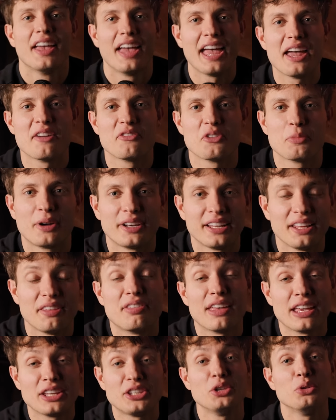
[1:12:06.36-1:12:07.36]
Everybody,
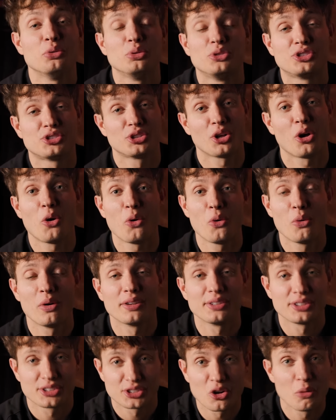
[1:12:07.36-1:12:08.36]
thank you
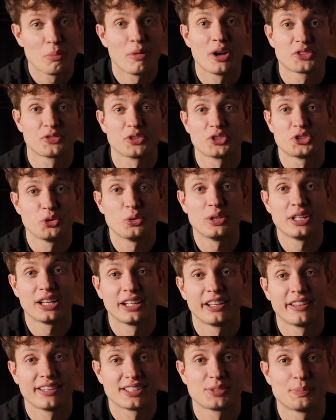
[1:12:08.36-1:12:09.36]
so much for tuning
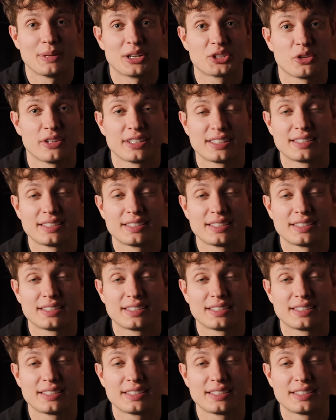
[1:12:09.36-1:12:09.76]
into this special.